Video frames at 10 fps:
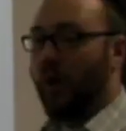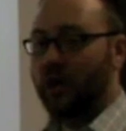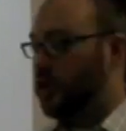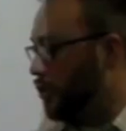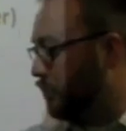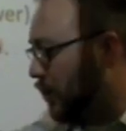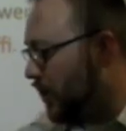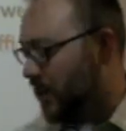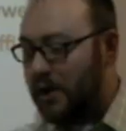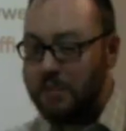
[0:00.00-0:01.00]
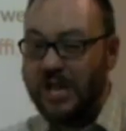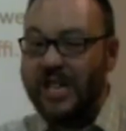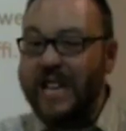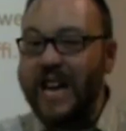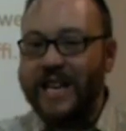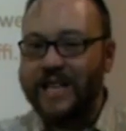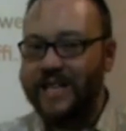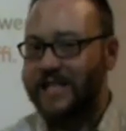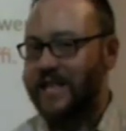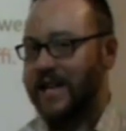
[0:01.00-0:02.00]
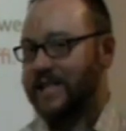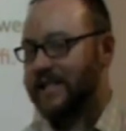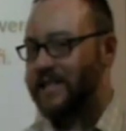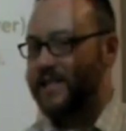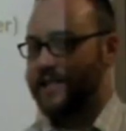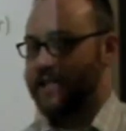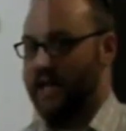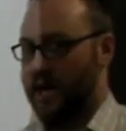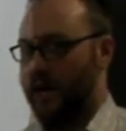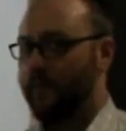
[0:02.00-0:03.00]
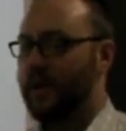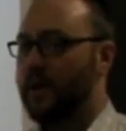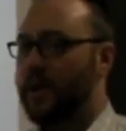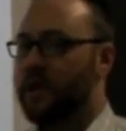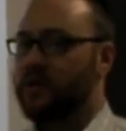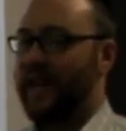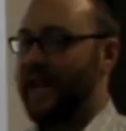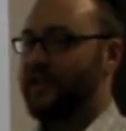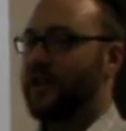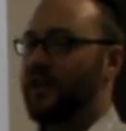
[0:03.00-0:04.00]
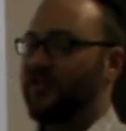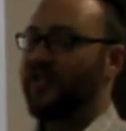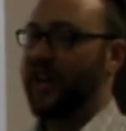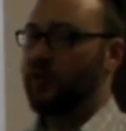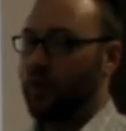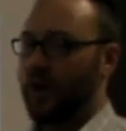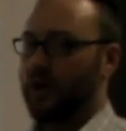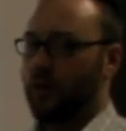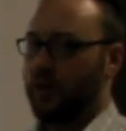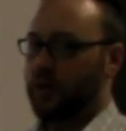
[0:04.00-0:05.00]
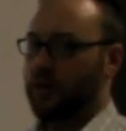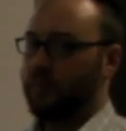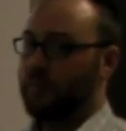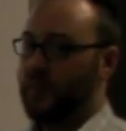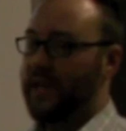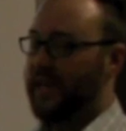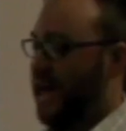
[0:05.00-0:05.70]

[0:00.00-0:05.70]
want you to put it at the beginning of the sentence this time. So that's going to affect word order. Be